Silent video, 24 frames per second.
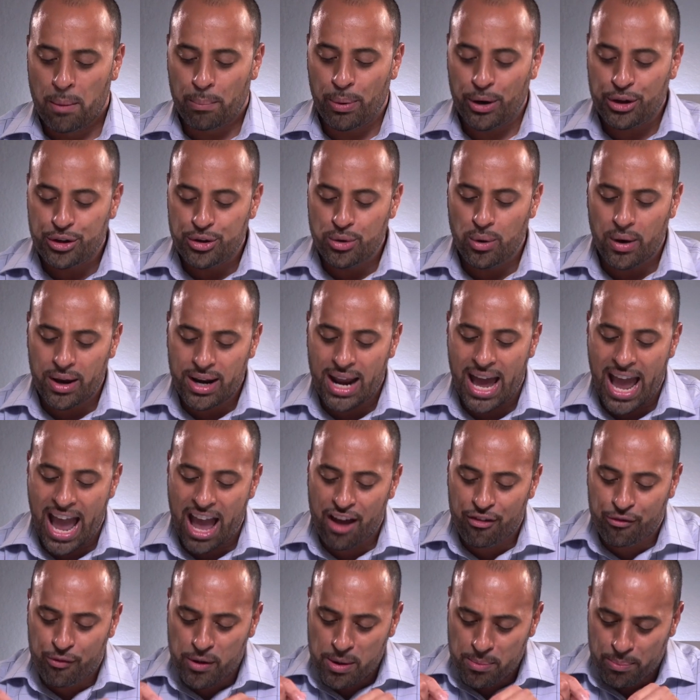But you and I
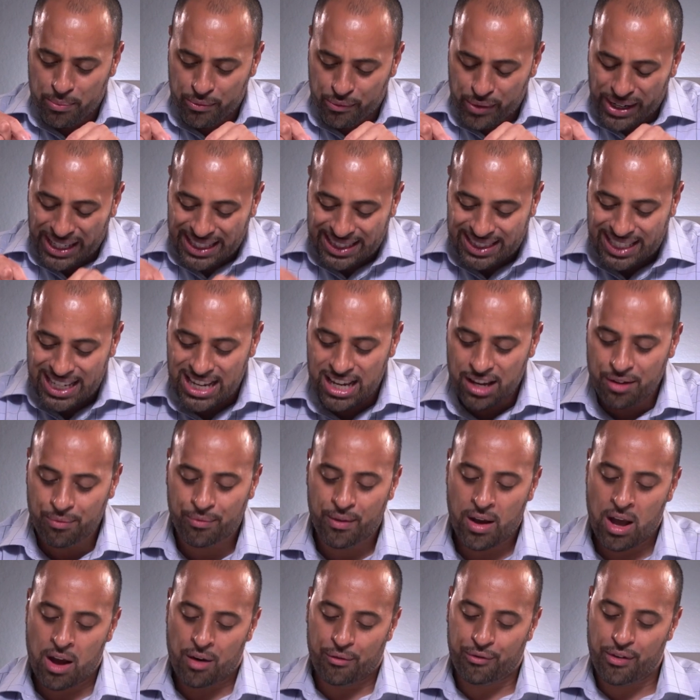have been
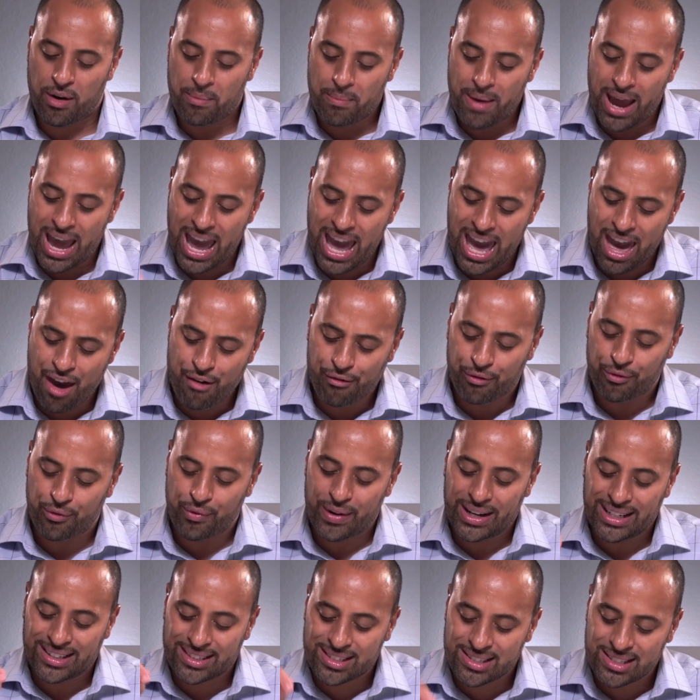redeemed from
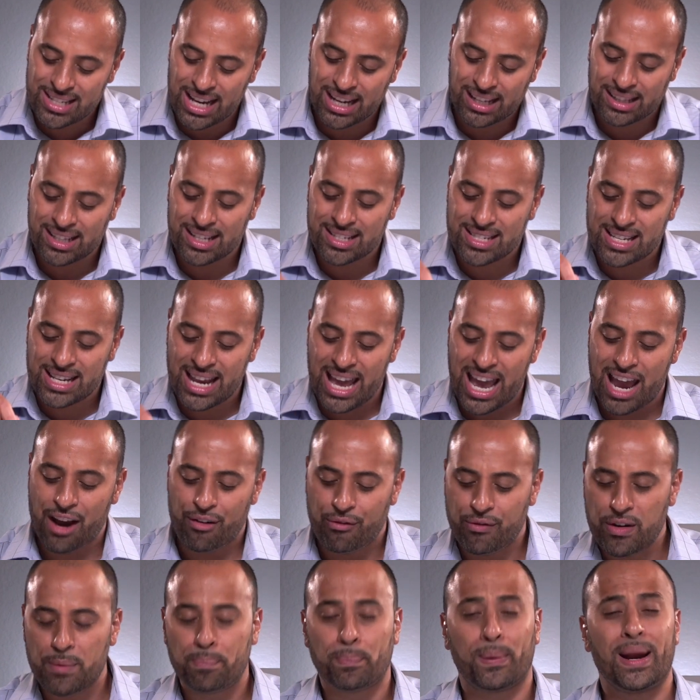every sickness and
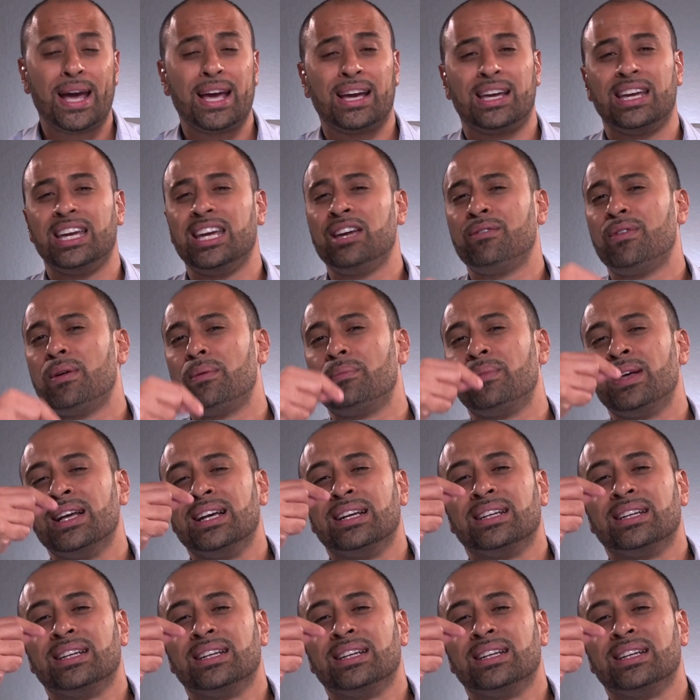every plague, even